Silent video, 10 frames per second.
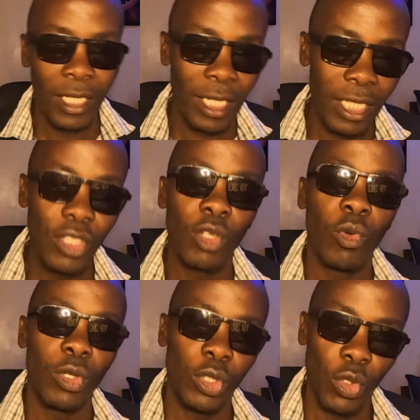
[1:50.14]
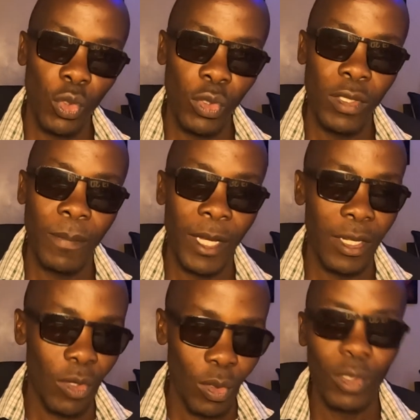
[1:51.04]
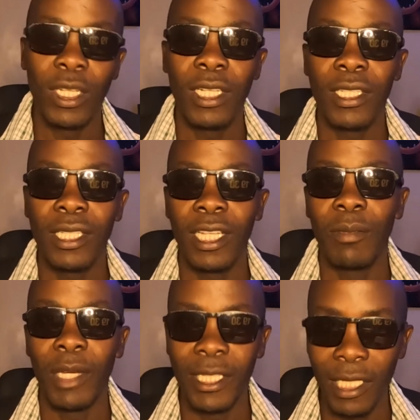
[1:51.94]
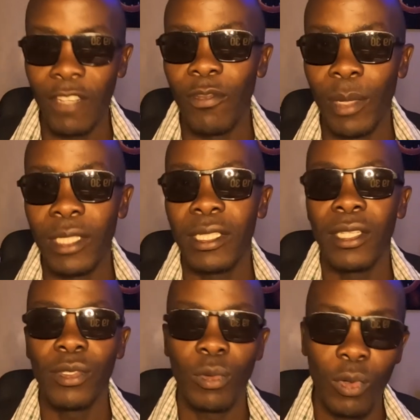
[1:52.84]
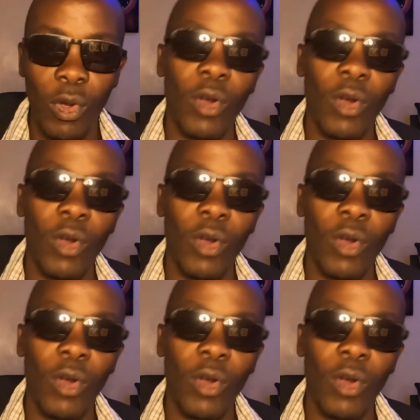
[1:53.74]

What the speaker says: religion was used by colonialists and by slave masters to